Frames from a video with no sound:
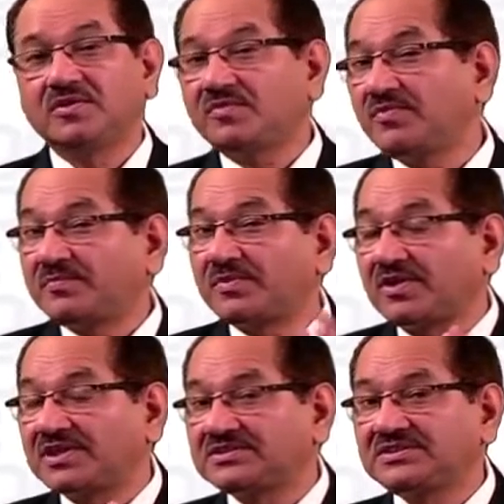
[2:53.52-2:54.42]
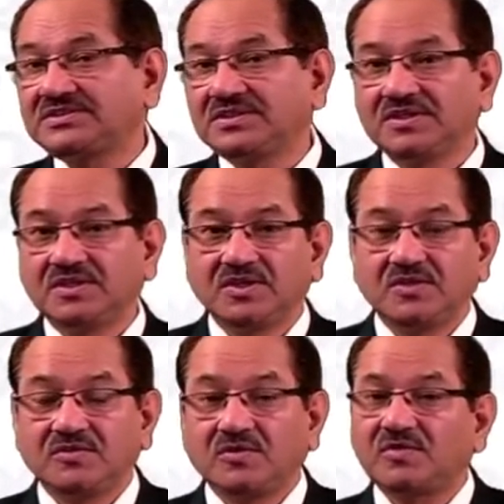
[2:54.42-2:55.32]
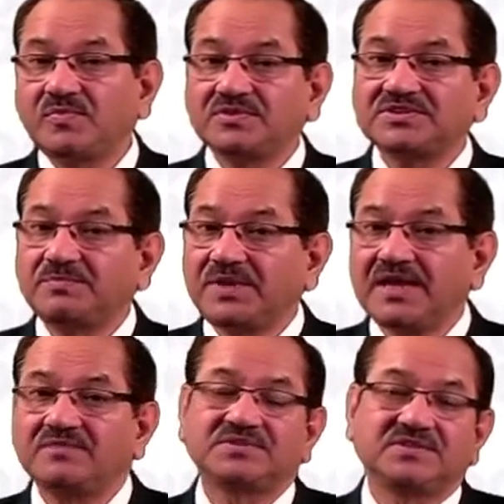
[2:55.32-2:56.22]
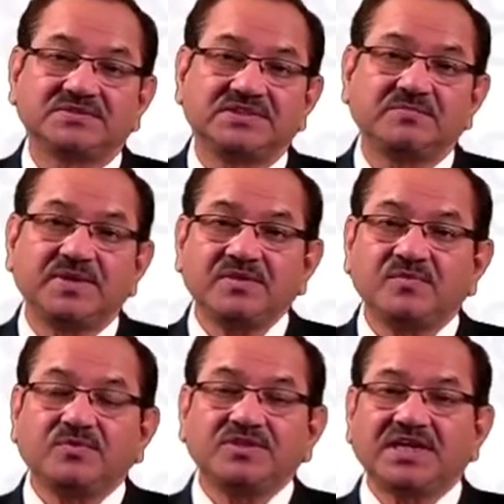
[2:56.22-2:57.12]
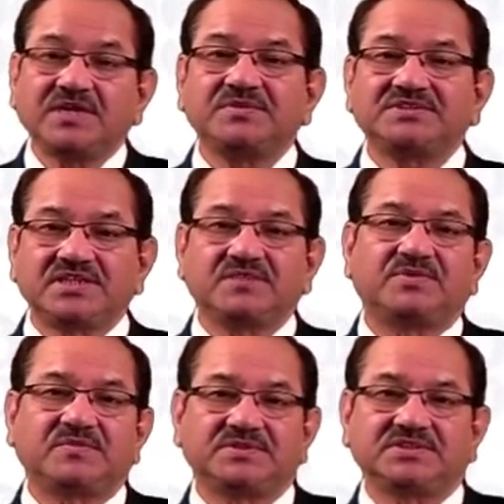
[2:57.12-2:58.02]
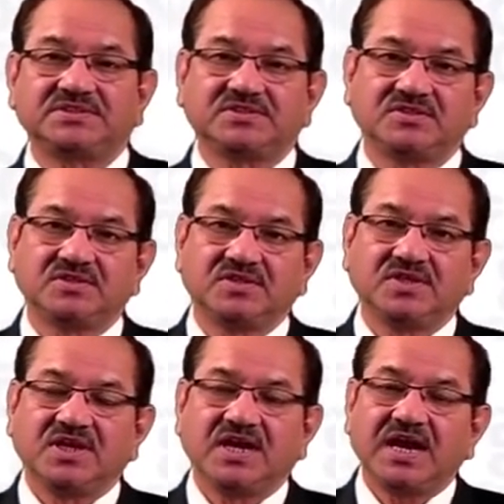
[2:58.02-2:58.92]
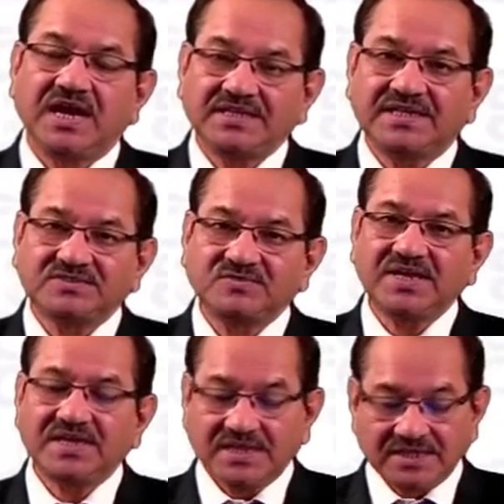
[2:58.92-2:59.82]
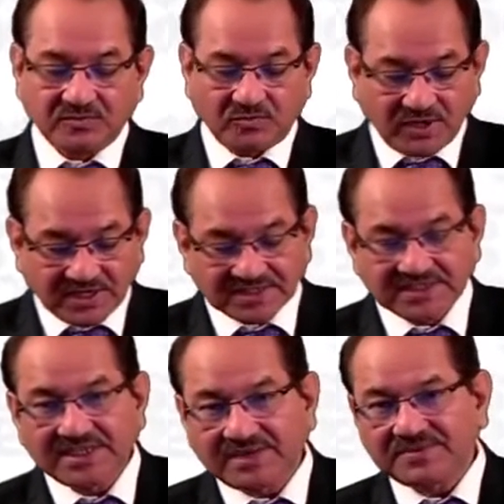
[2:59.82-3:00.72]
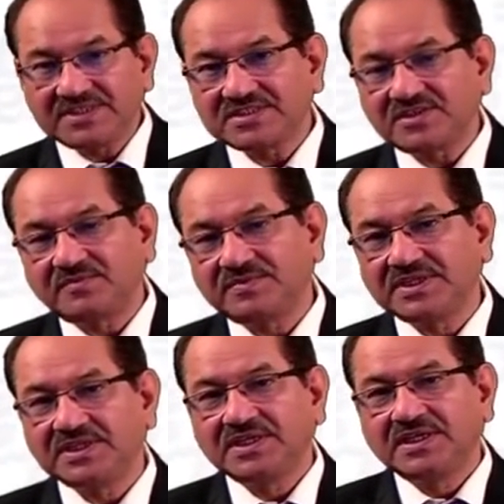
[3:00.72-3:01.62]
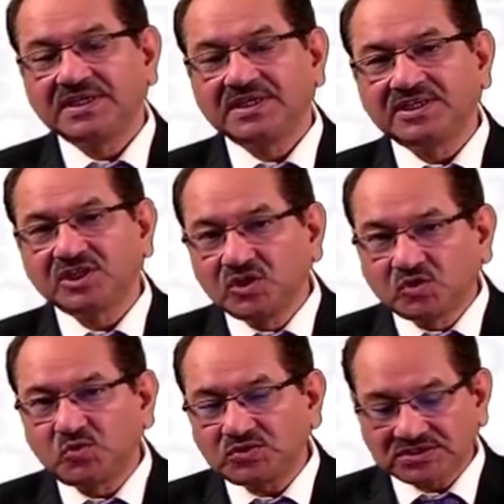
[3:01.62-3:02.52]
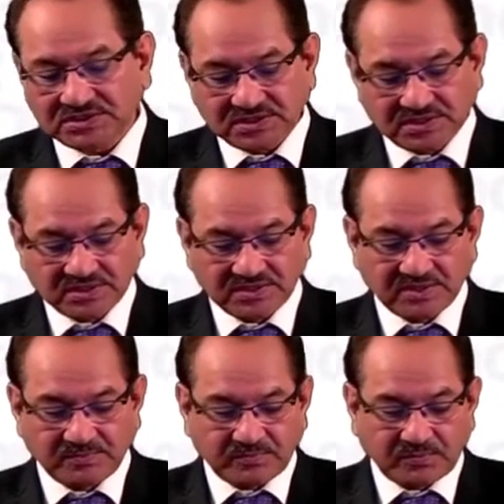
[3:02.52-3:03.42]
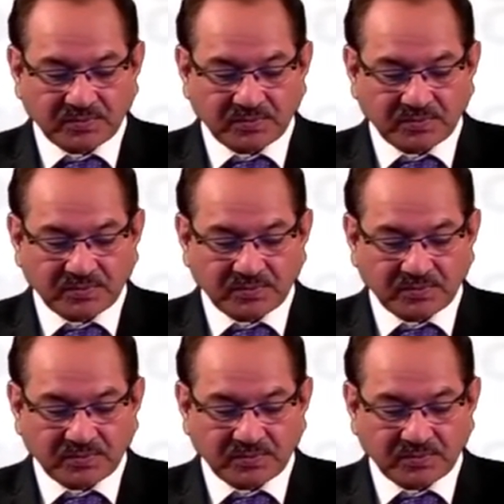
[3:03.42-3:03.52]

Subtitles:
not for productions, not for supply of services, but for the administrative purposes. And that's why what the definition of the, it includes the